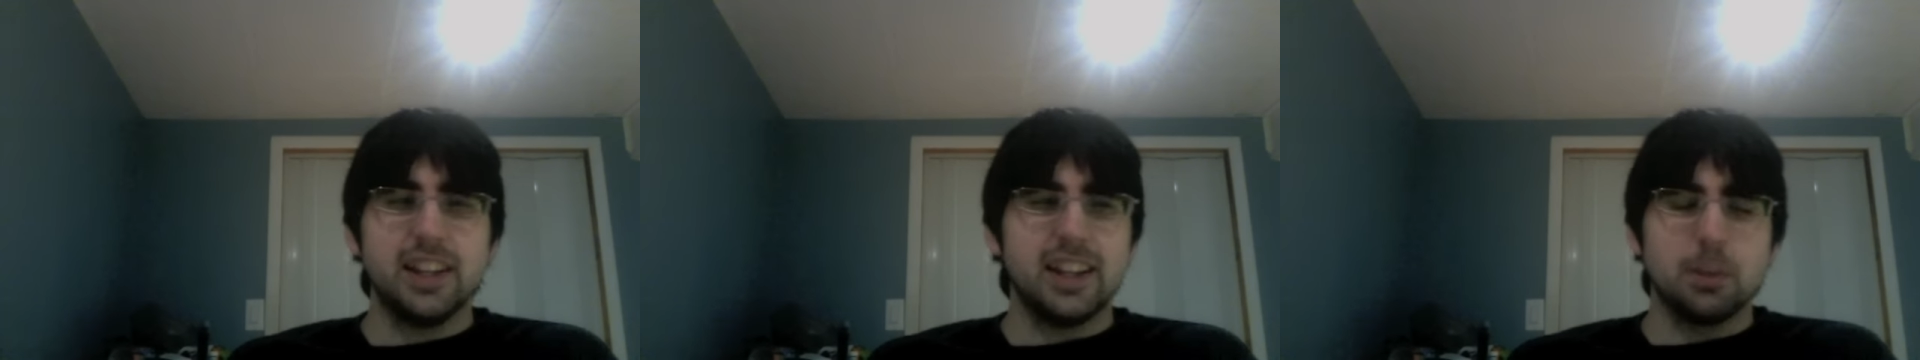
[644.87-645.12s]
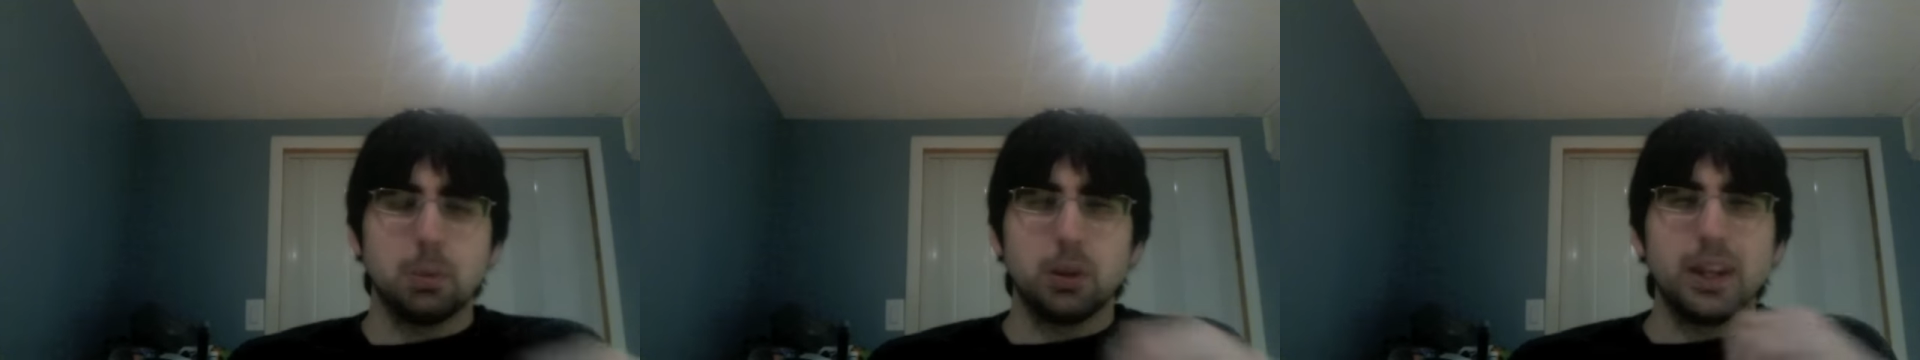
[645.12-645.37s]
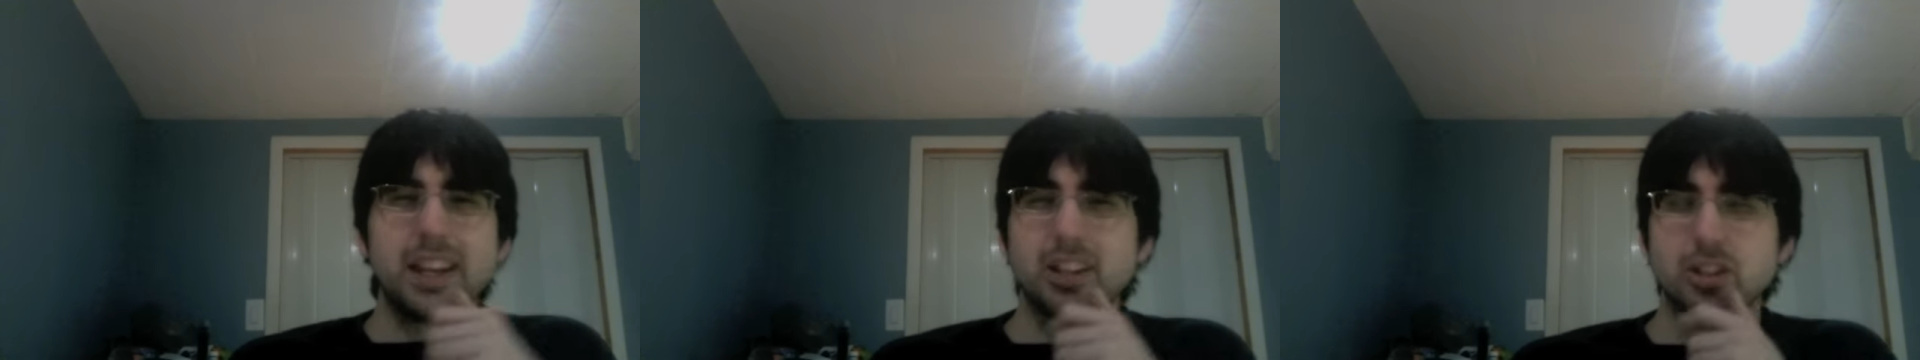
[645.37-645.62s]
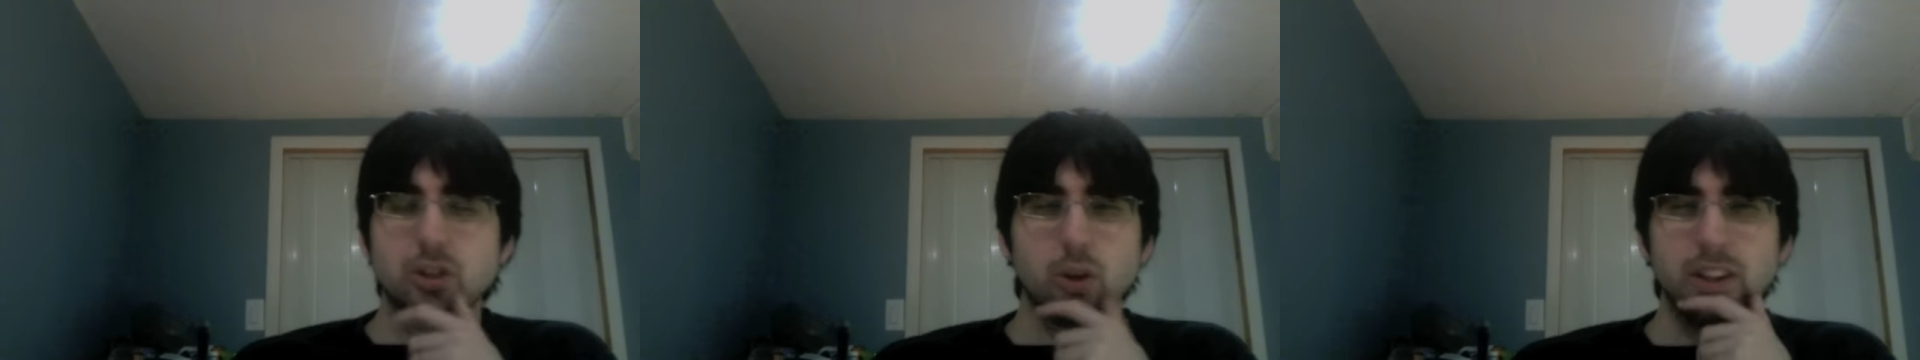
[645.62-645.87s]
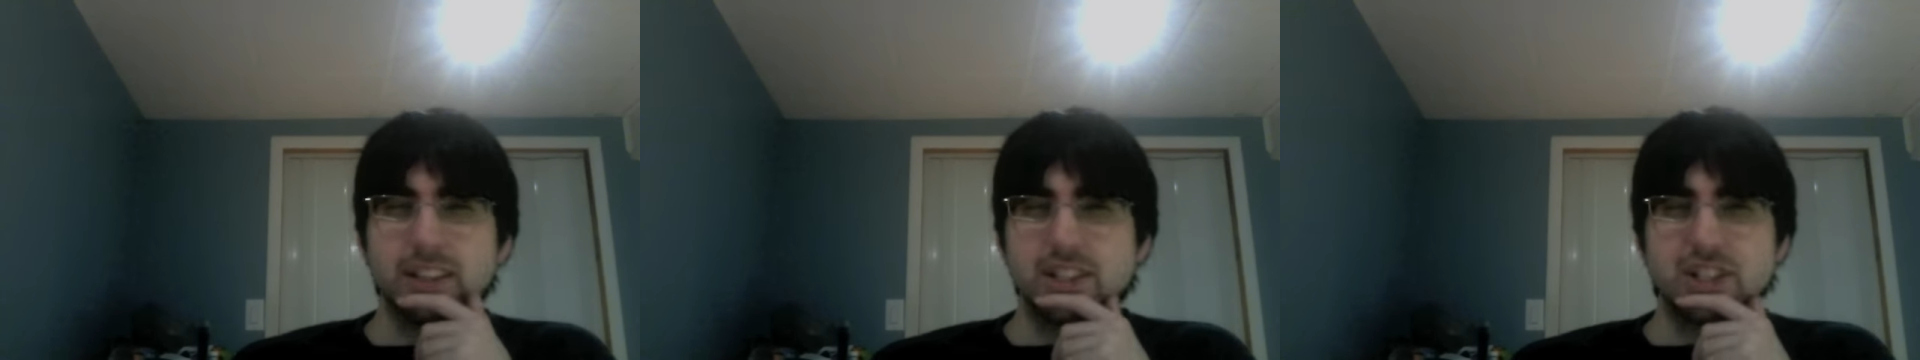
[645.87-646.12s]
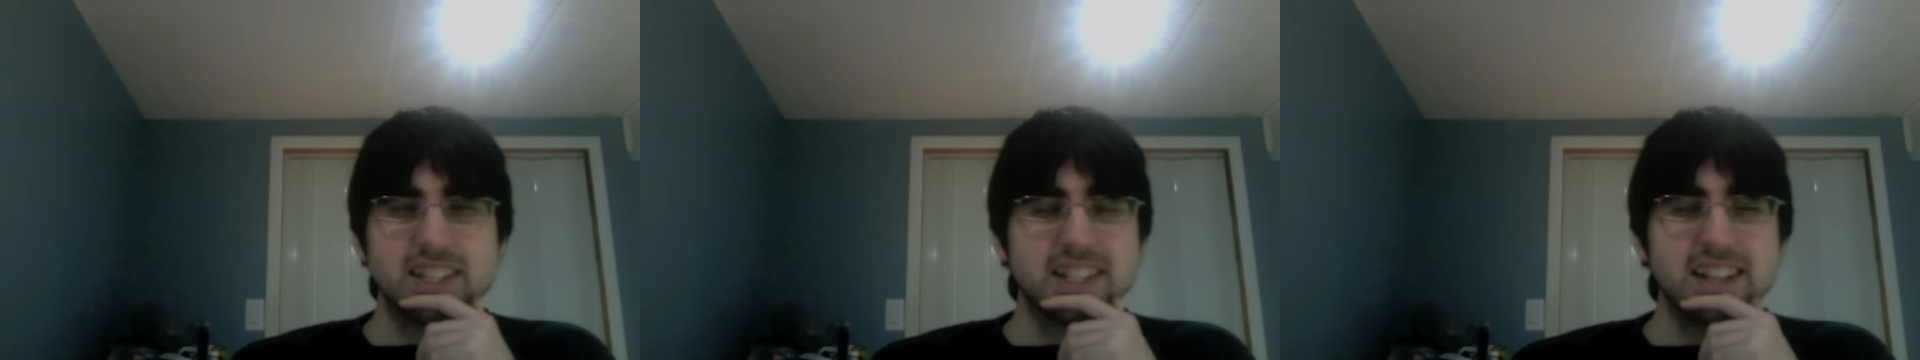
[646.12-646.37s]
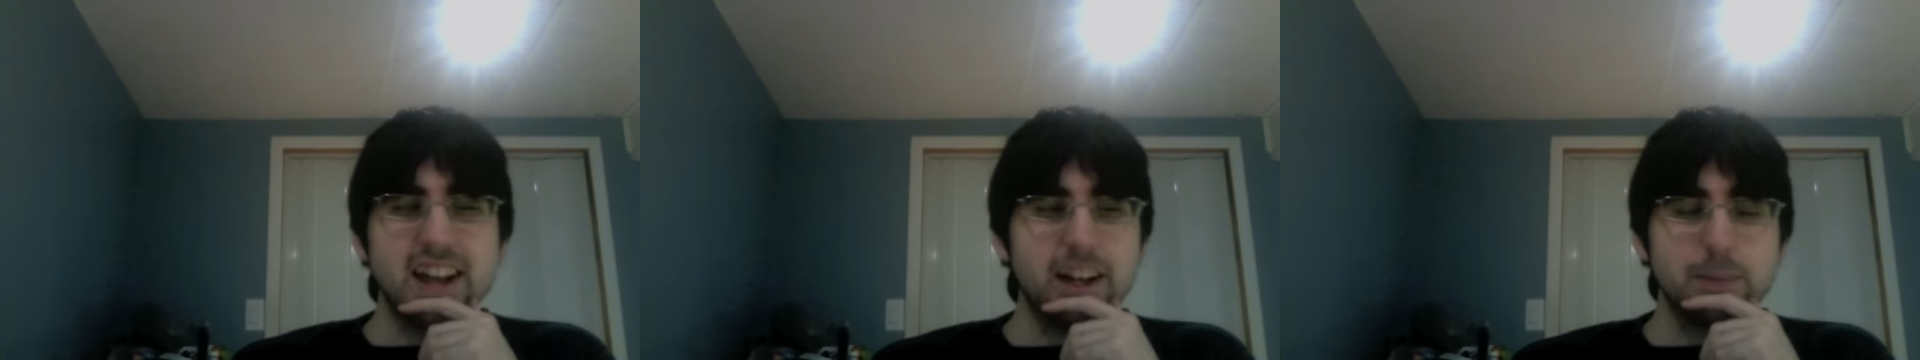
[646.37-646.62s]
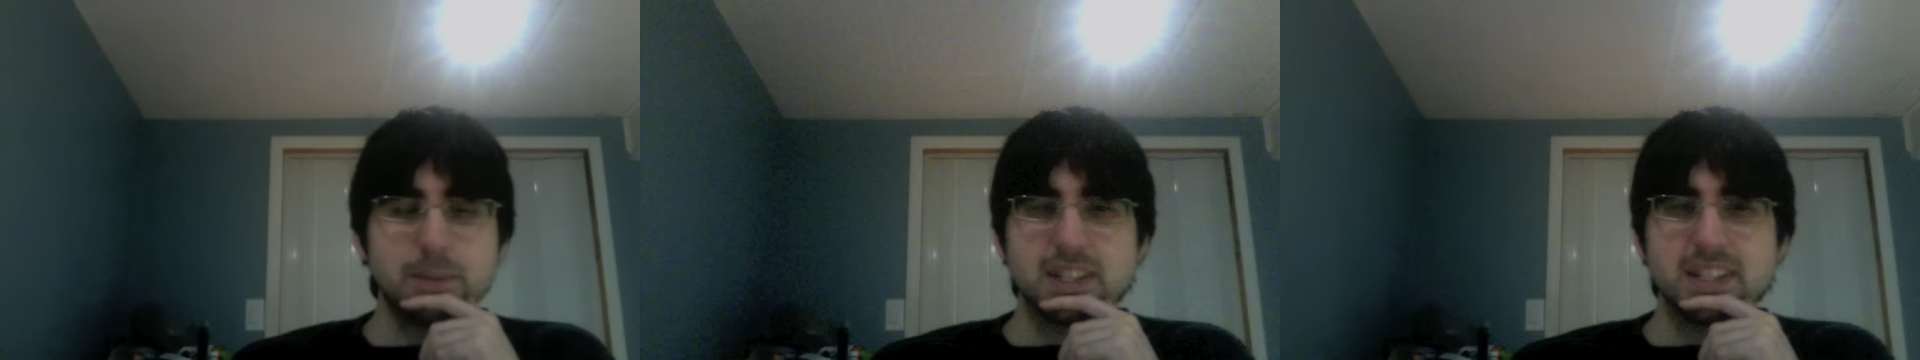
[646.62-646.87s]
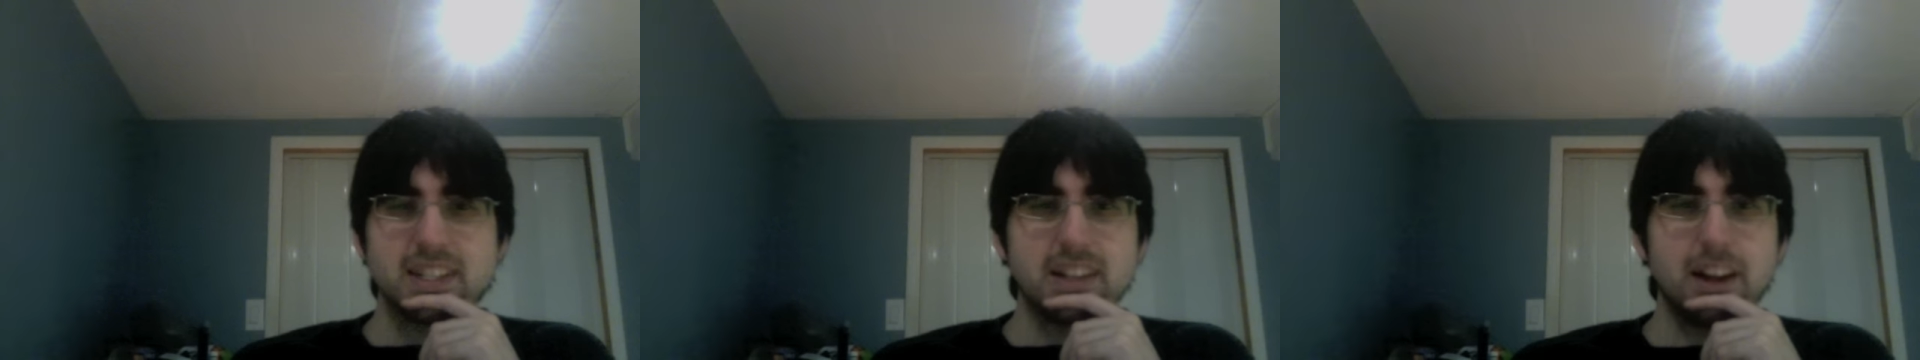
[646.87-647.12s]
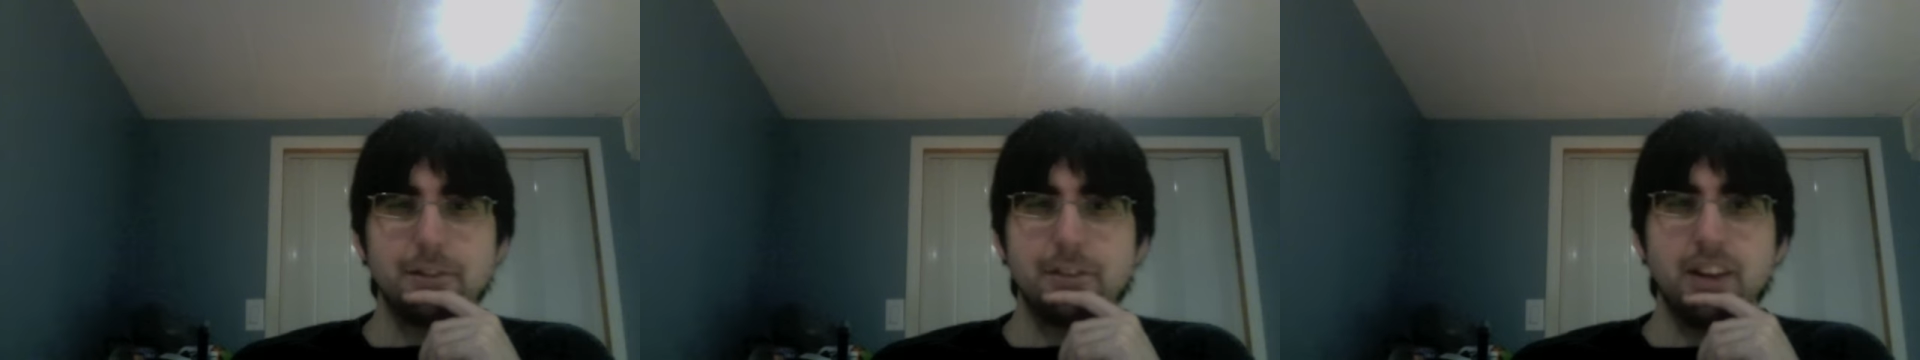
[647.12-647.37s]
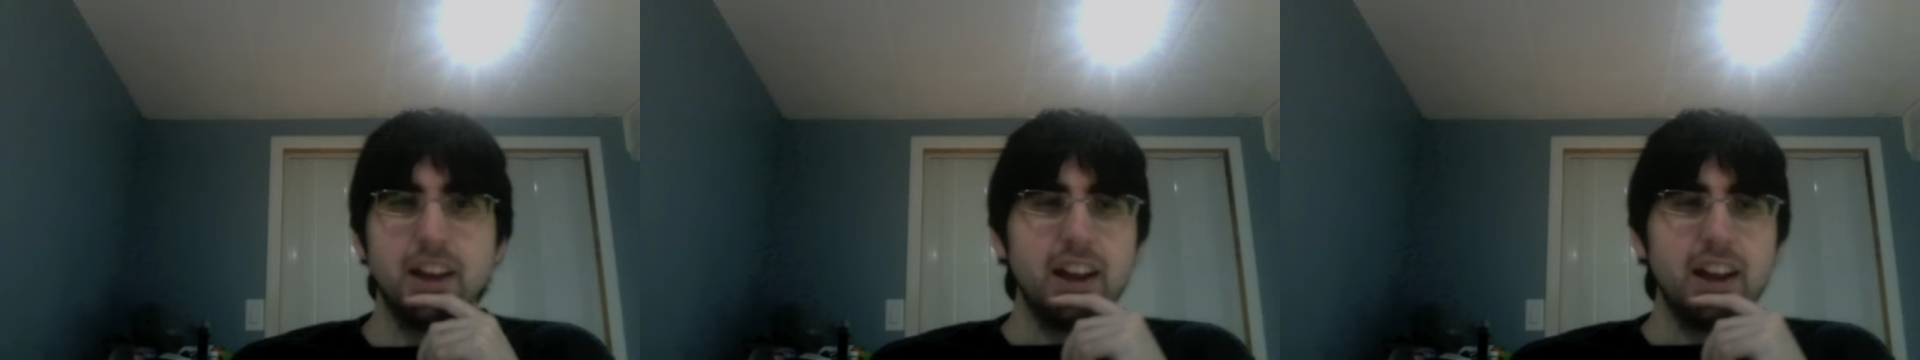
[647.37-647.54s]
like the play control is just not up to snuff.